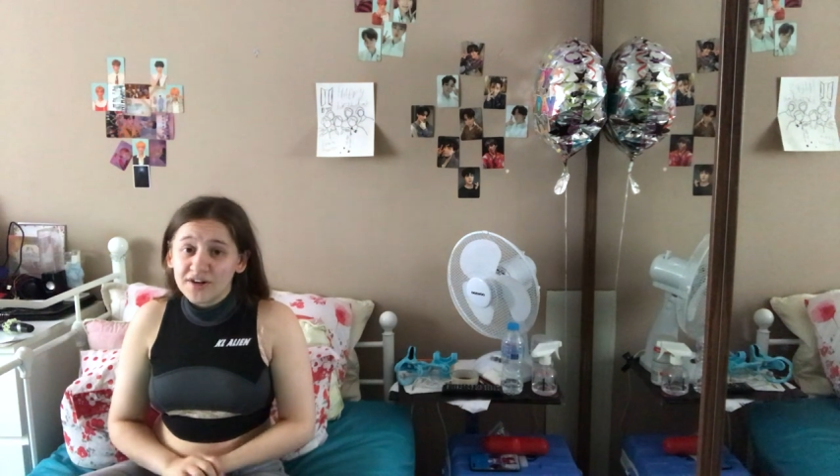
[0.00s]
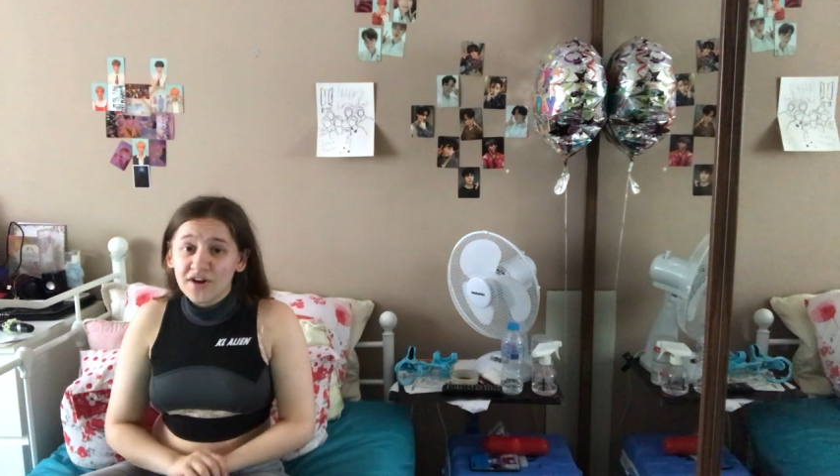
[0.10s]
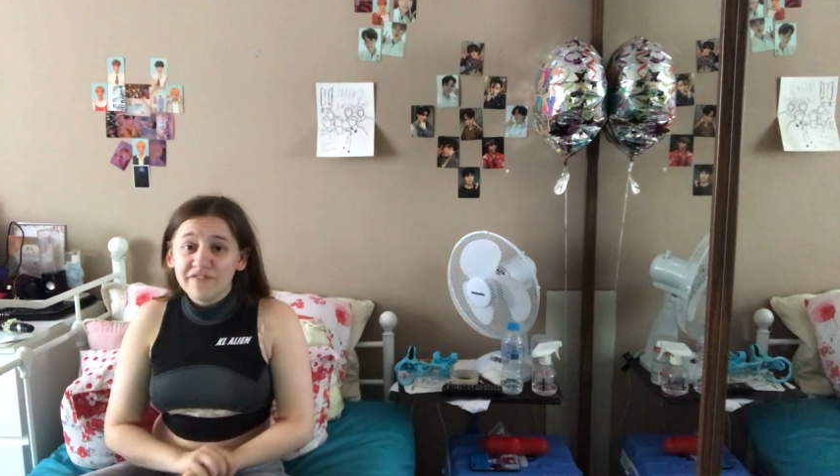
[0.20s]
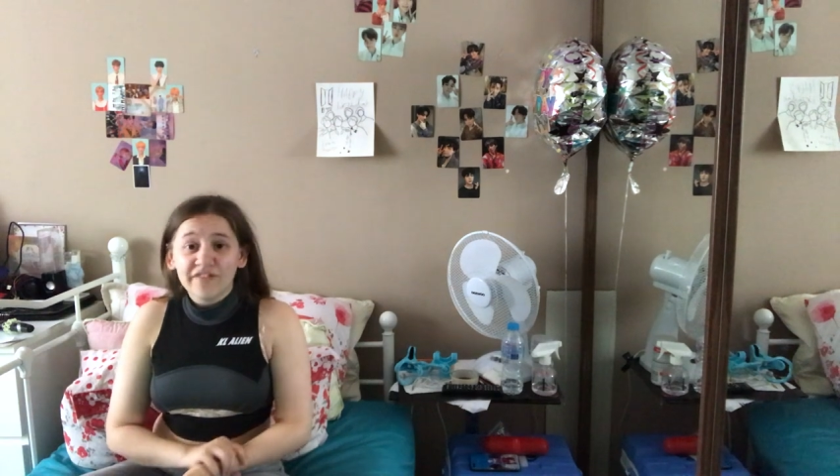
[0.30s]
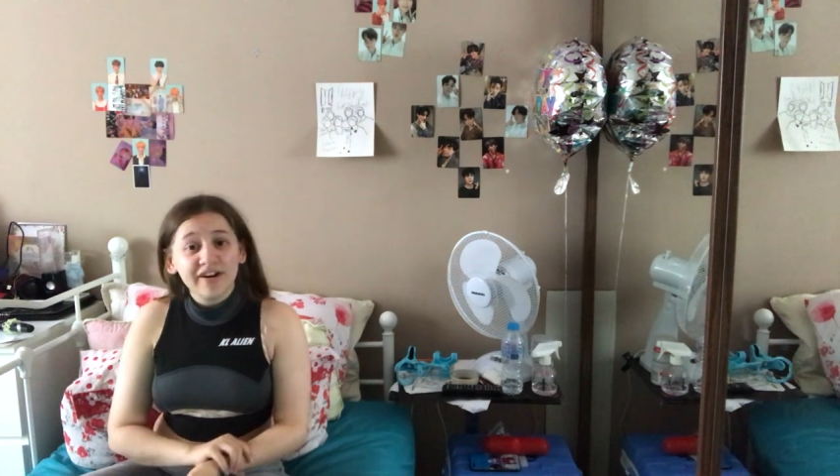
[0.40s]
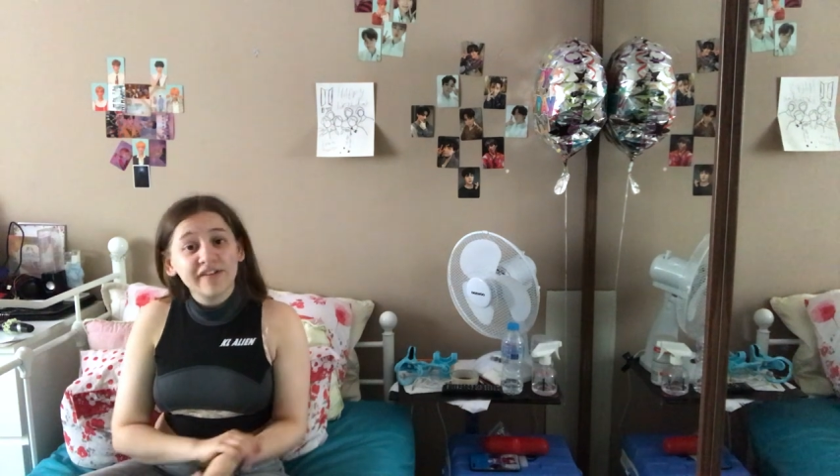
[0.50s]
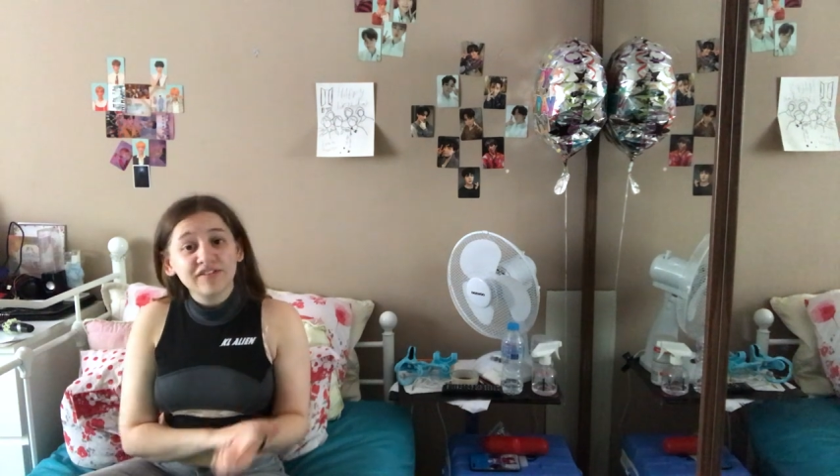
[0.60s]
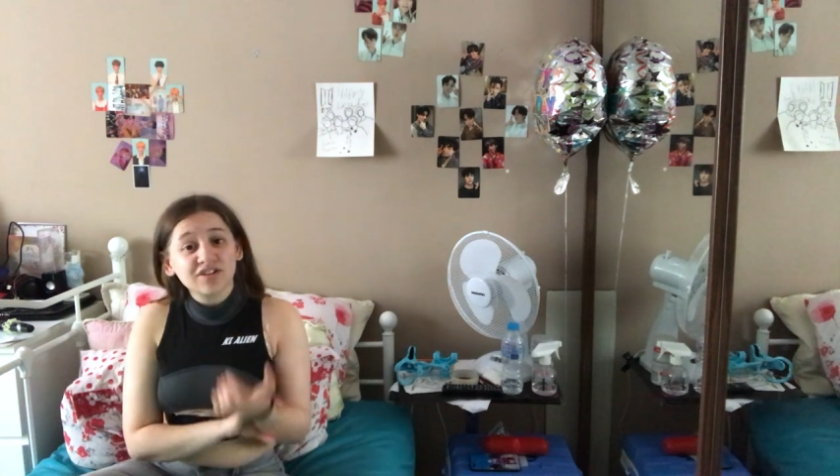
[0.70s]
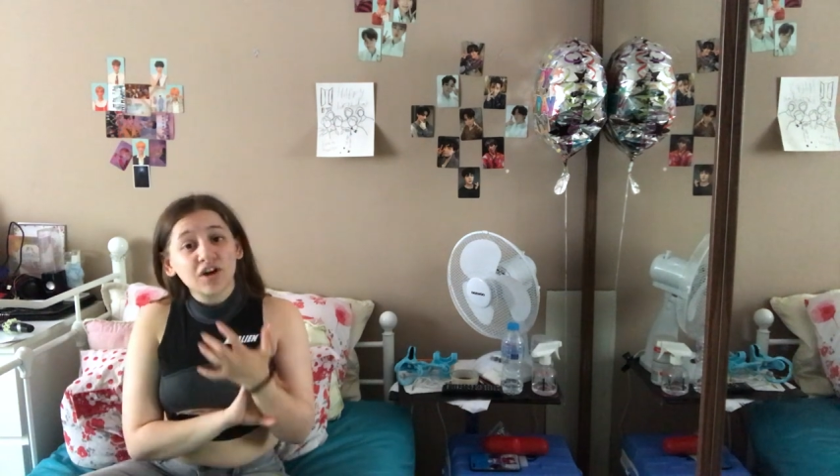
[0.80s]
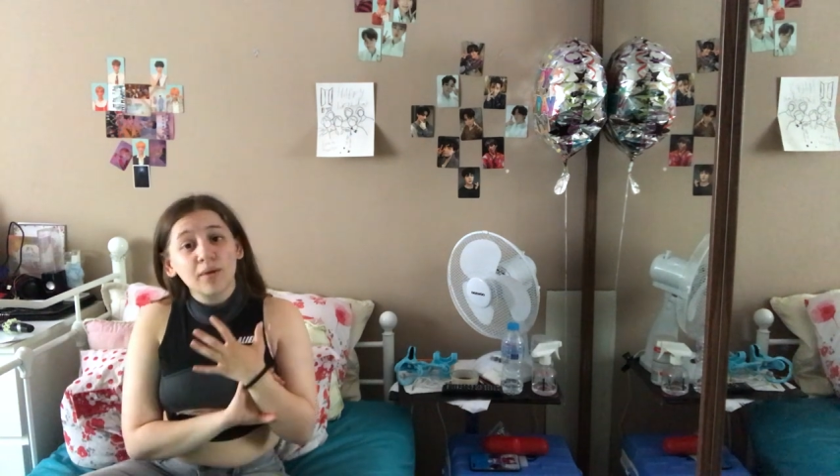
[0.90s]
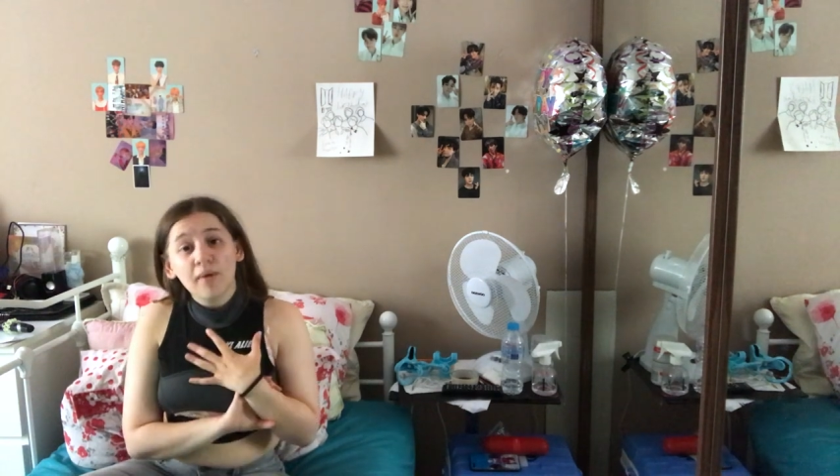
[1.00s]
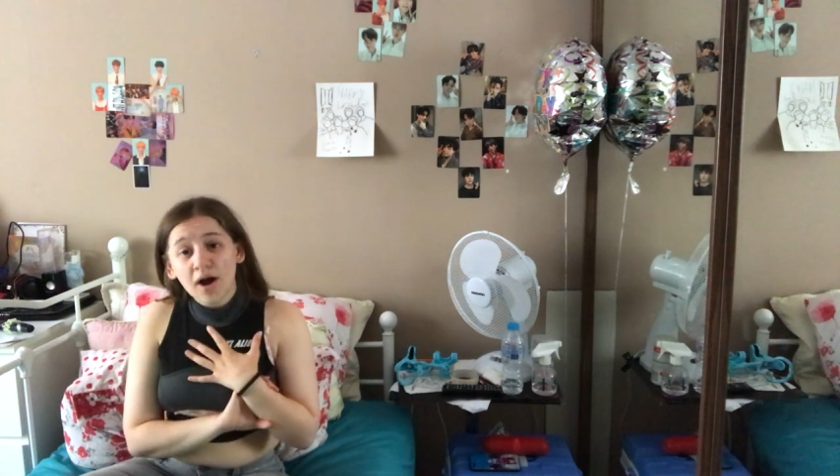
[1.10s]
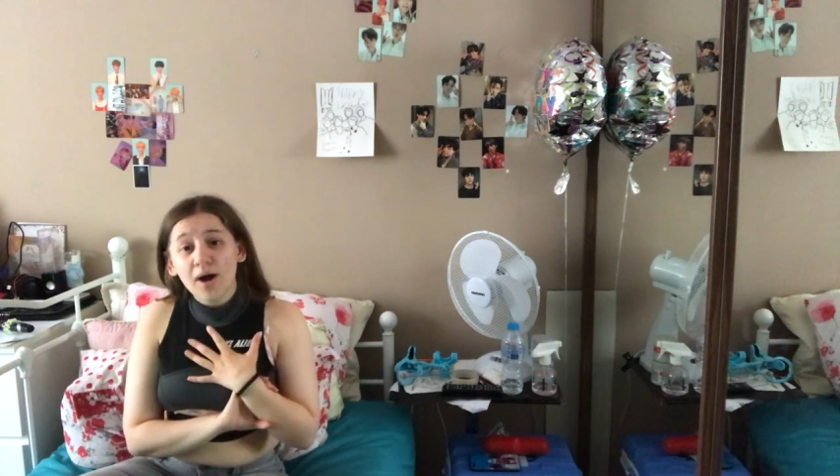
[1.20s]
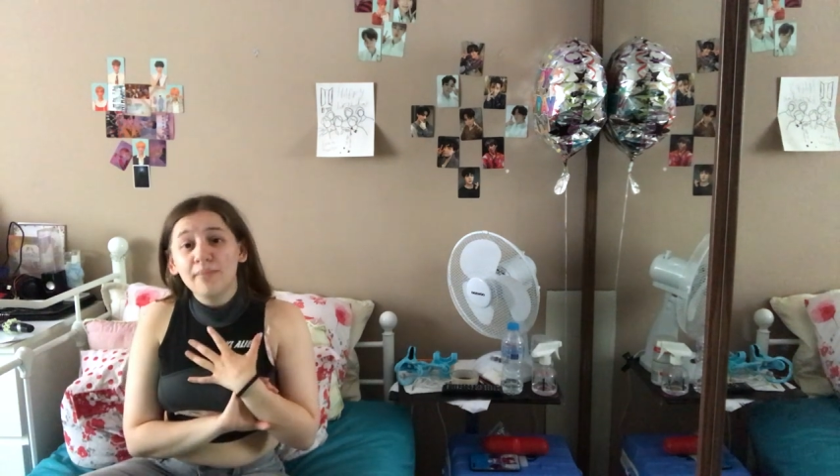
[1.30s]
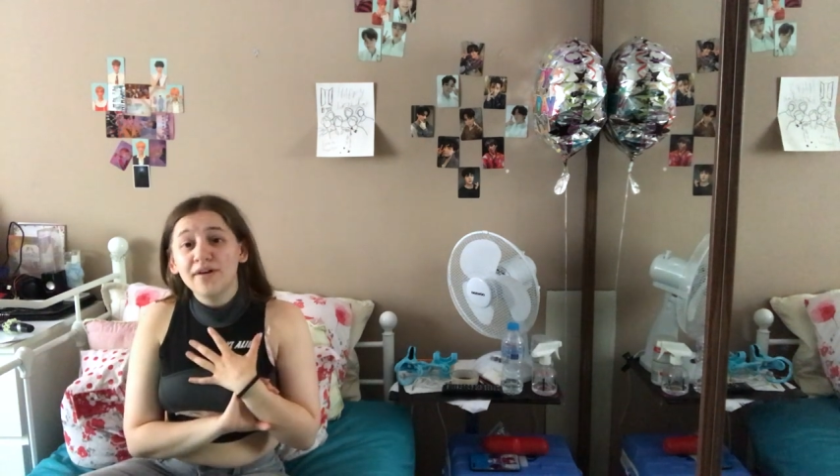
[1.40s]
notified every time
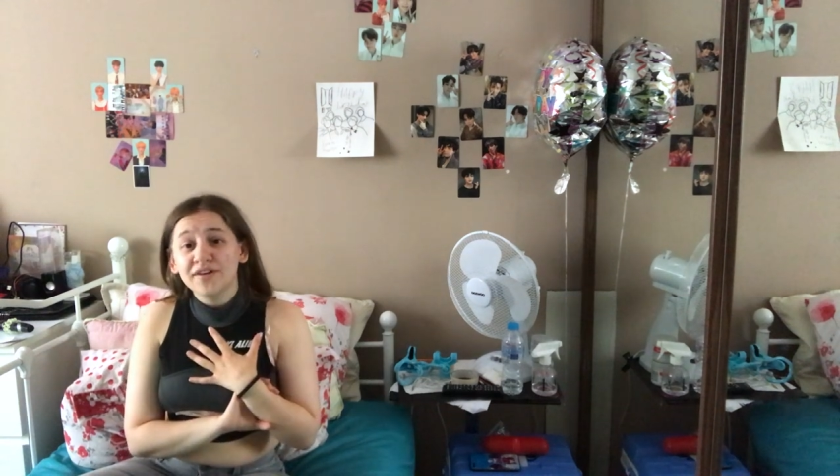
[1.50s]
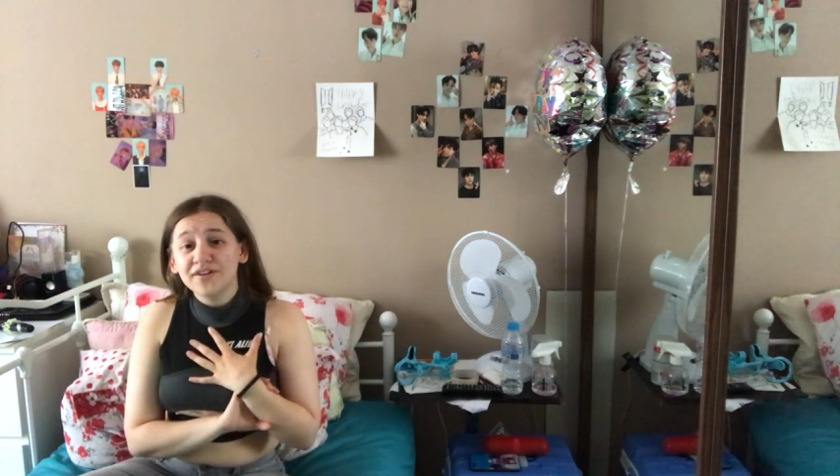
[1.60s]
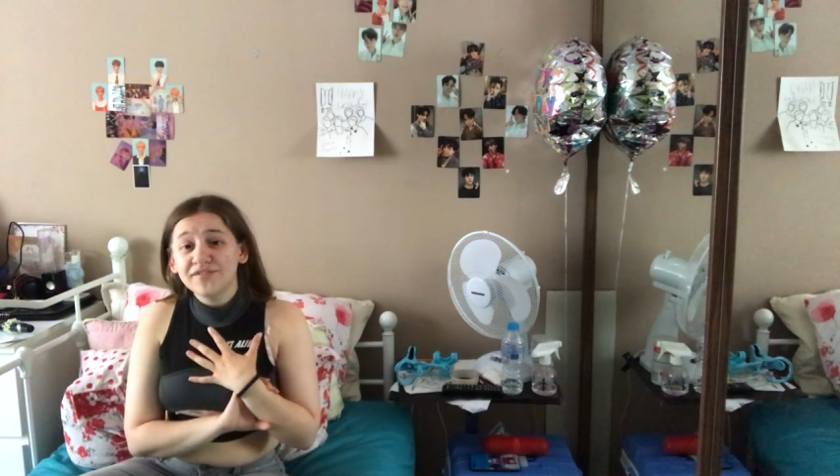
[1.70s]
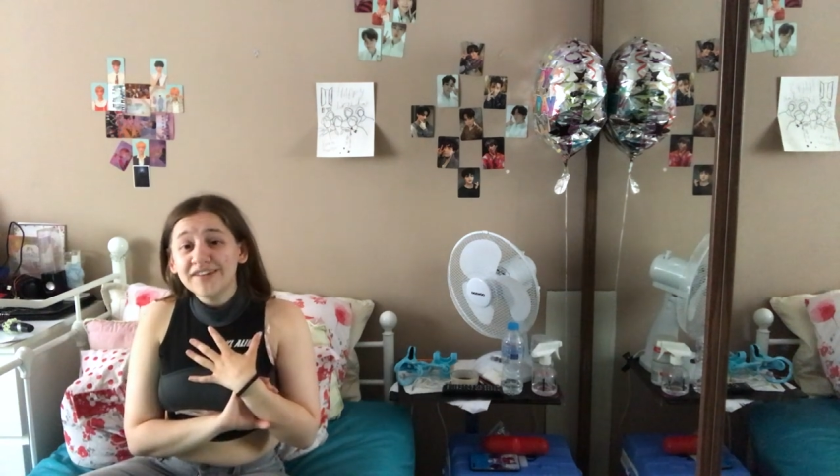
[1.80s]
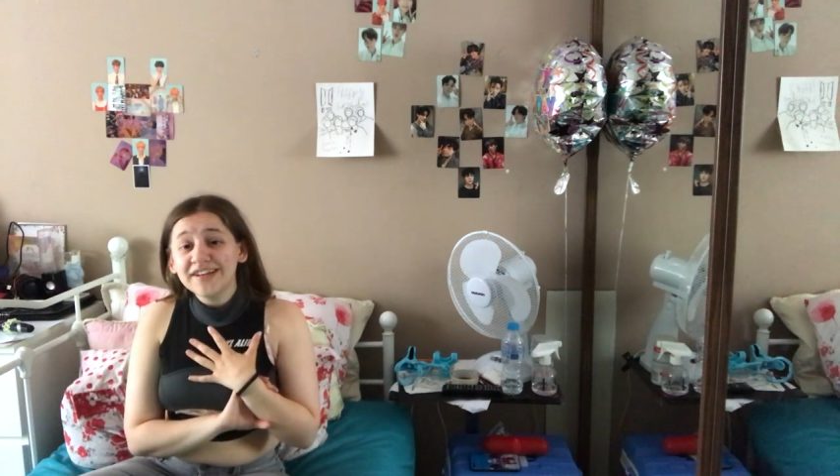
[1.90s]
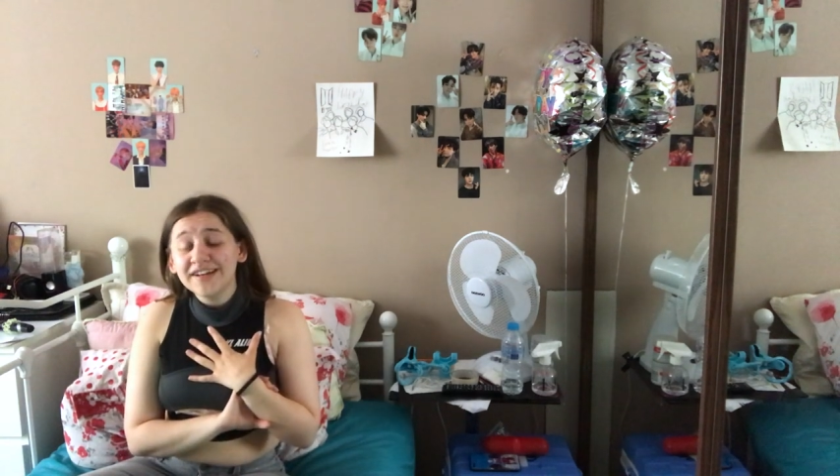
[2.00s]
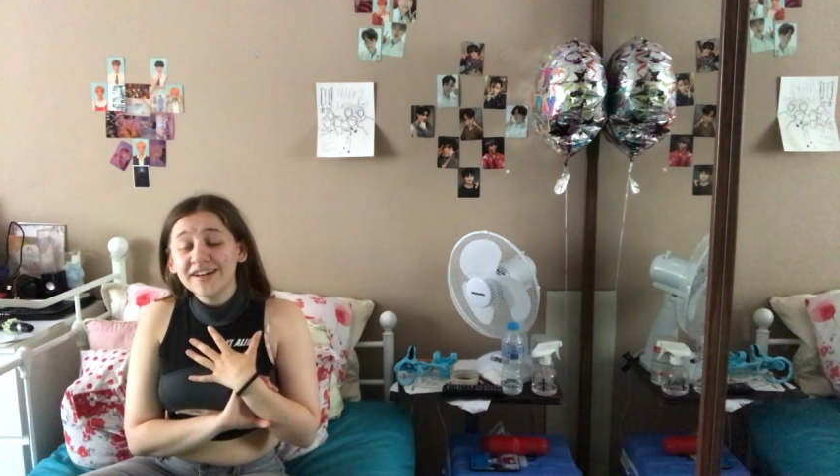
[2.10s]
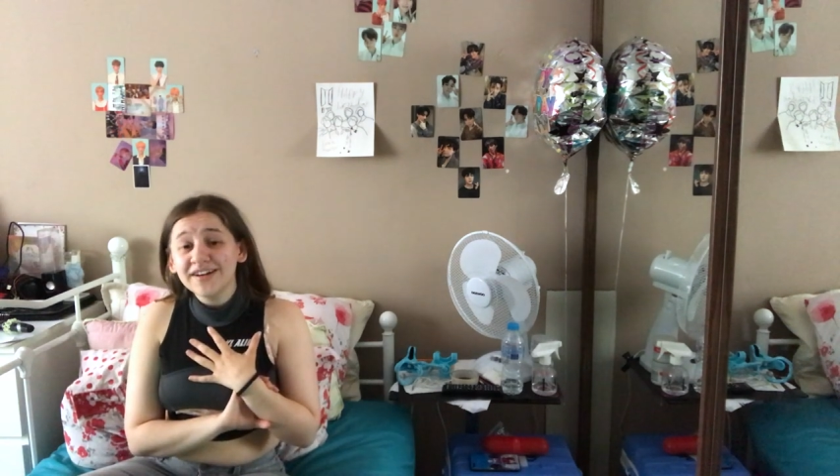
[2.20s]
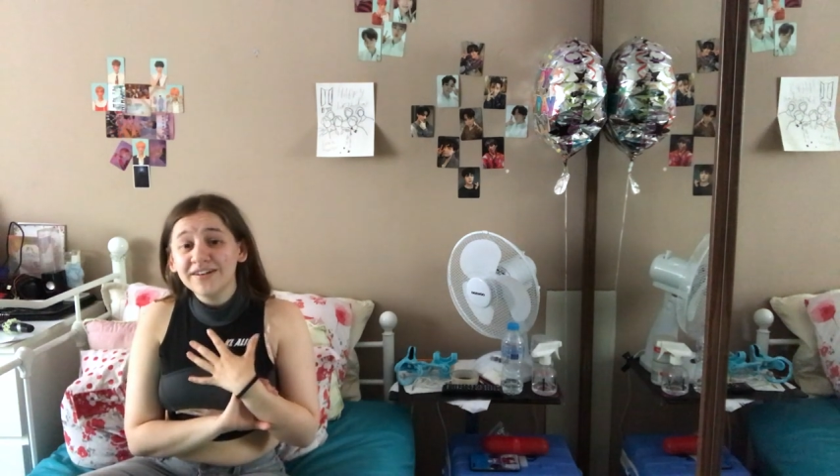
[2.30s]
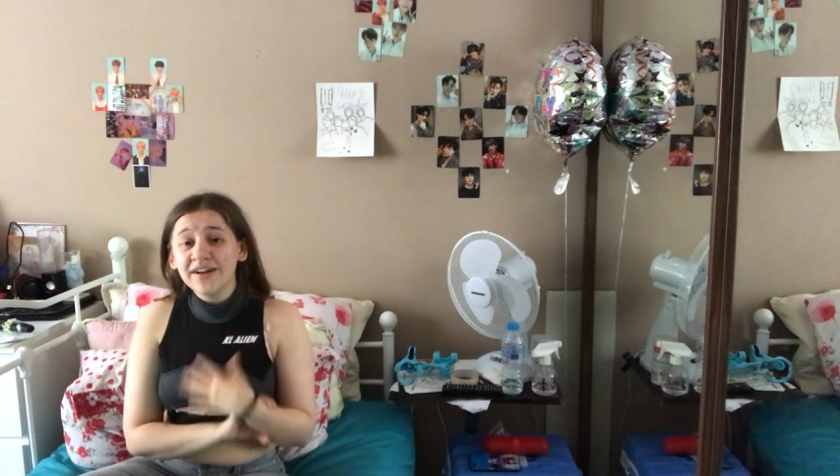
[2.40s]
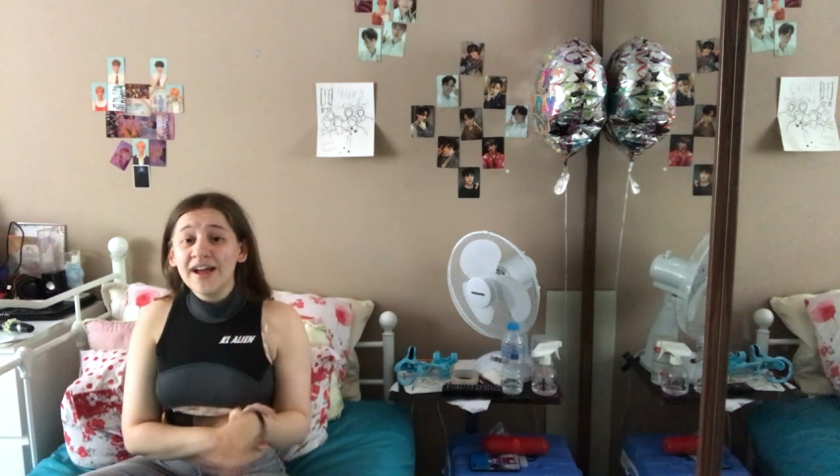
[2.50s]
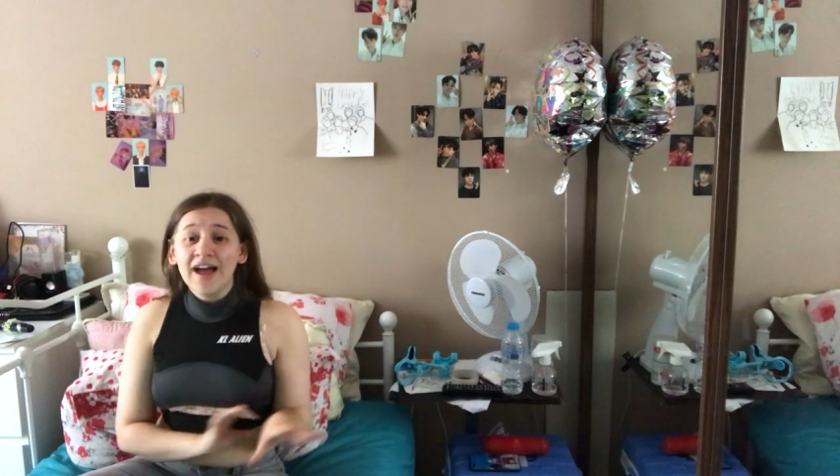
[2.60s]
I upload a new video.